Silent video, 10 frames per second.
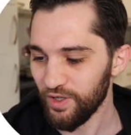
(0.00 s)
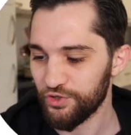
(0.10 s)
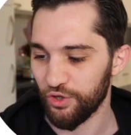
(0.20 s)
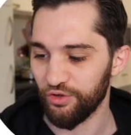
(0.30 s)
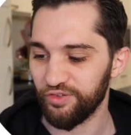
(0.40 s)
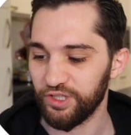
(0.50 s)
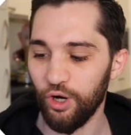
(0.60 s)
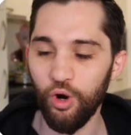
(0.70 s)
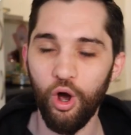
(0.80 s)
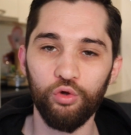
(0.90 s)
So the
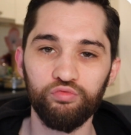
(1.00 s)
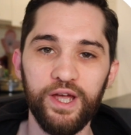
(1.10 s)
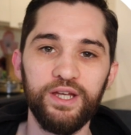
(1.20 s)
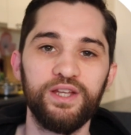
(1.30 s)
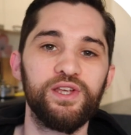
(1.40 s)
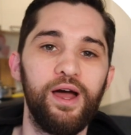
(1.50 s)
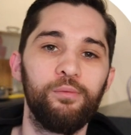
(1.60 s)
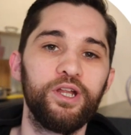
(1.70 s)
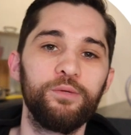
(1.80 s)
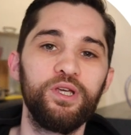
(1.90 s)
video hold rate is how
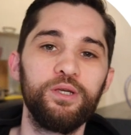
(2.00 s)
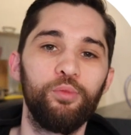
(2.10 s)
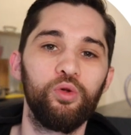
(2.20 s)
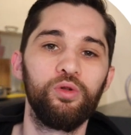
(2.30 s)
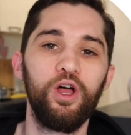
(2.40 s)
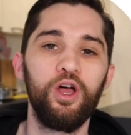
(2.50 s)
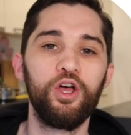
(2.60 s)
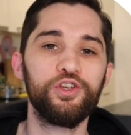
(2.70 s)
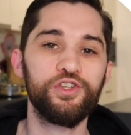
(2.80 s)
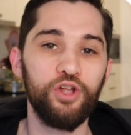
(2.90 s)
many people
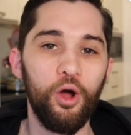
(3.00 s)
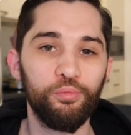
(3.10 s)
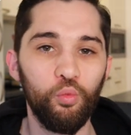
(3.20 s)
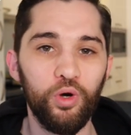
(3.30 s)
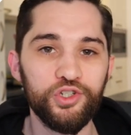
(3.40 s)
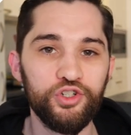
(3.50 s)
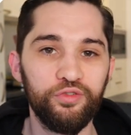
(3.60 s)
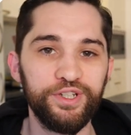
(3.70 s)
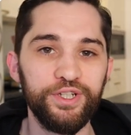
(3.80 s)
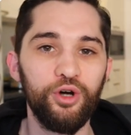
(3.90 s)
stopped and watched your
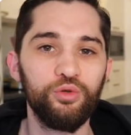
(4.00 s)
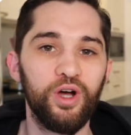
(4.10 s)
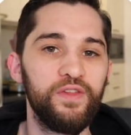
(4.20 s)
video,